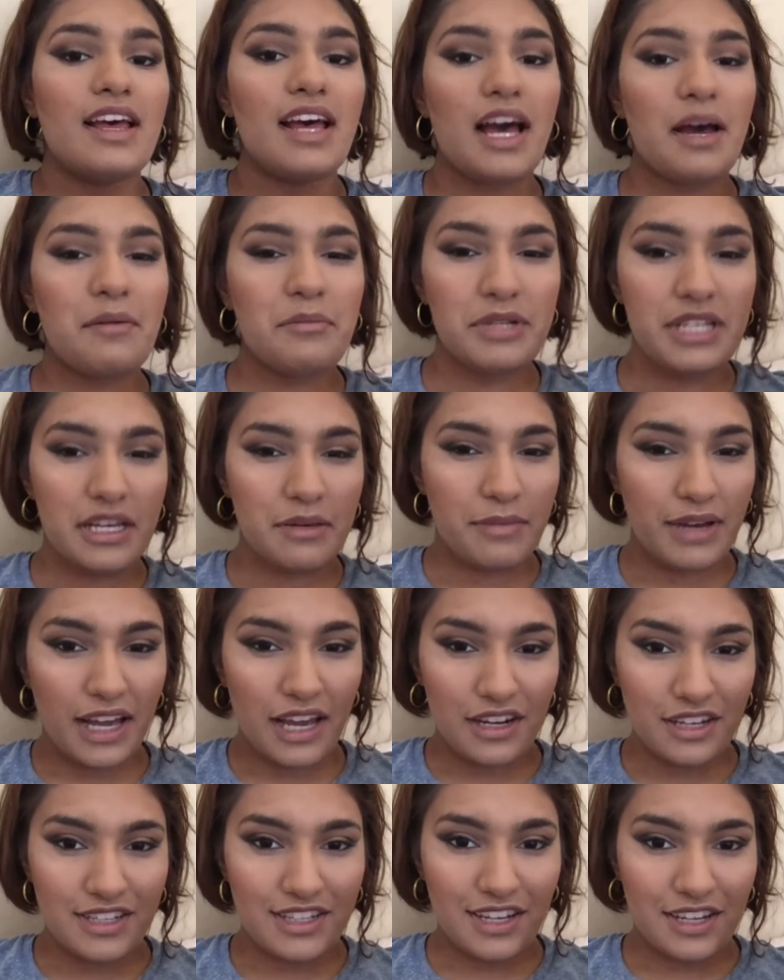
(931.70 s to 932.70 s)
I'm going to take my
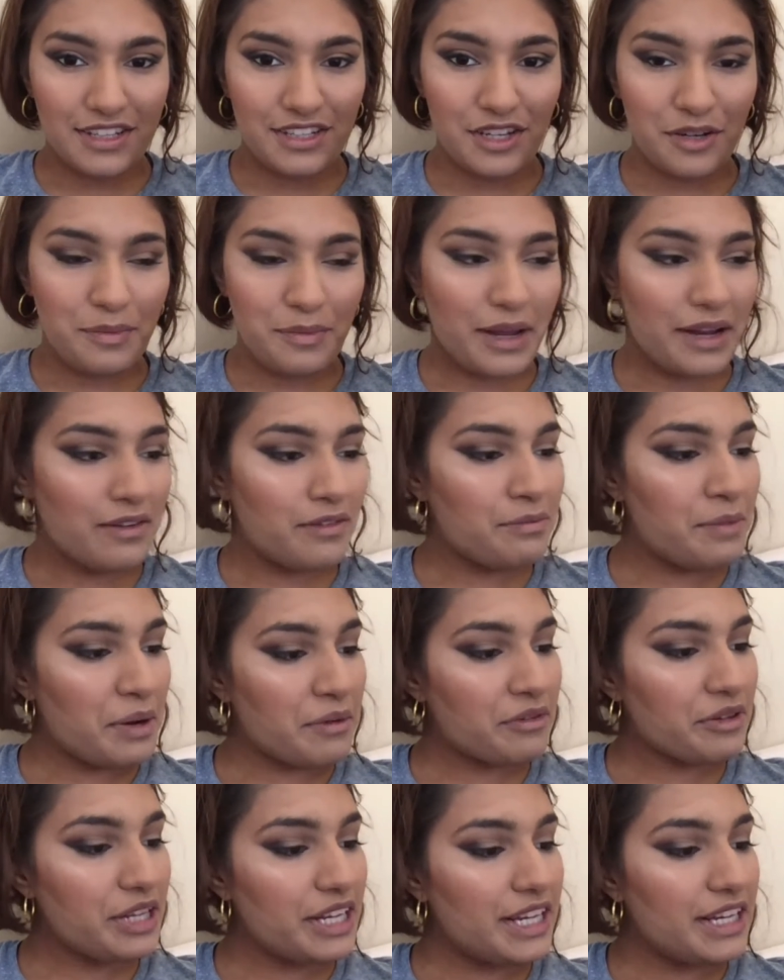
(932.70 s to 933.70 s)
Anastasia
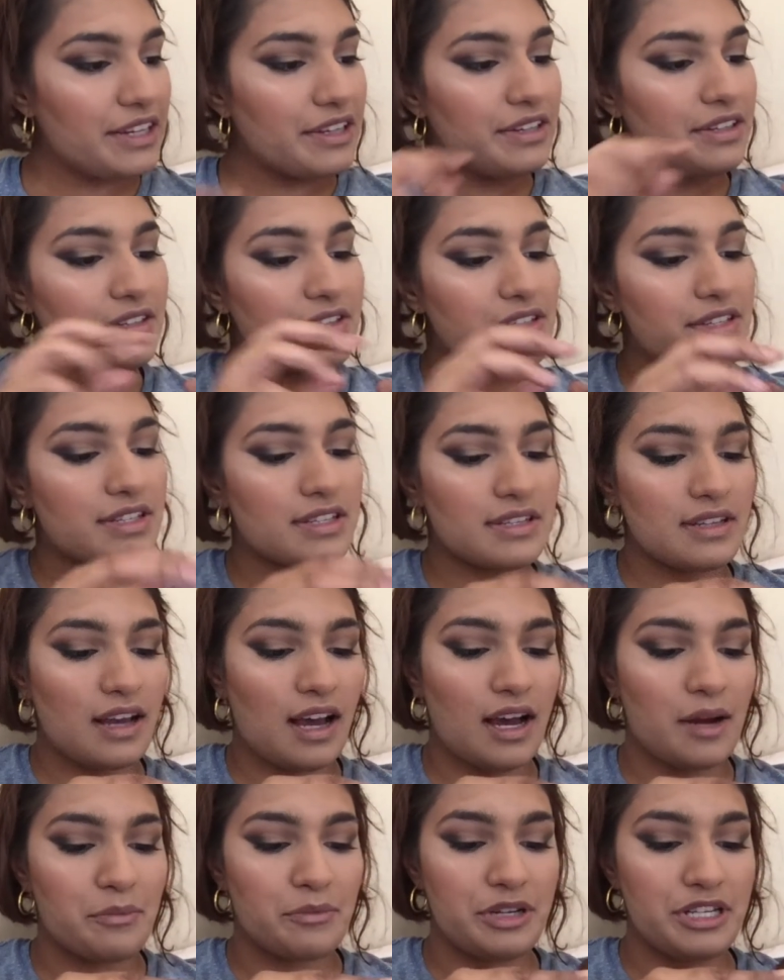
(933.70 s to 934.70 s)
Beverly Hills
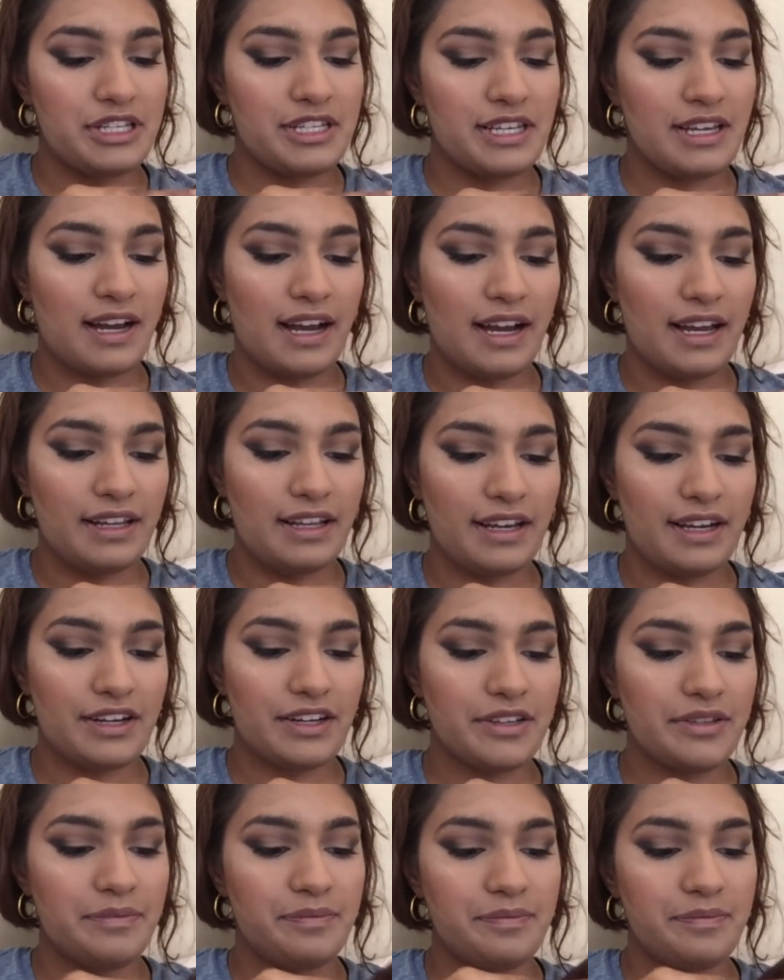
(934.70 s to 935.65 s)
Amrezy highlighter.